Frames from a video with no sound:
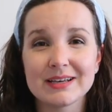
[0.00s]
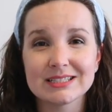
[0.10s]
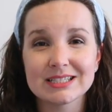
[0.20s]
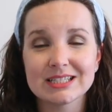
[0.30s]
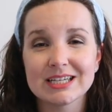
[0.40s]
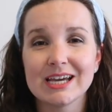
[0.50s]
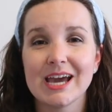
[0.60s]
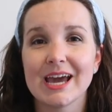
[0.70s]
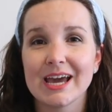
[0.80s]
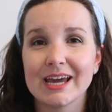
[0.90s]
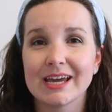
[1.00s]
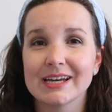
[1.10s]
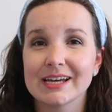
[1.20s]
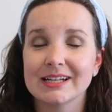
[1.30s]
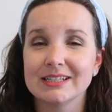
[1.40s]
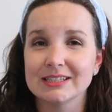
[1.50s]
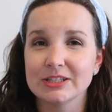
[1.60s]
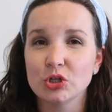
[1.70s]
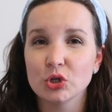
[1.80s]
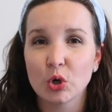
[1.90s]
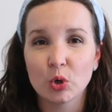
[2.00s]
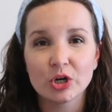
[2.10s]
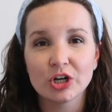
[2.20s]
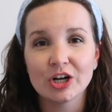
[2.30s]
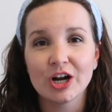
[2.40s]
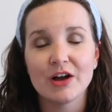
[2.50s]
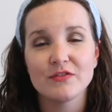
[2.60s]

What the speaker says: basically a little corner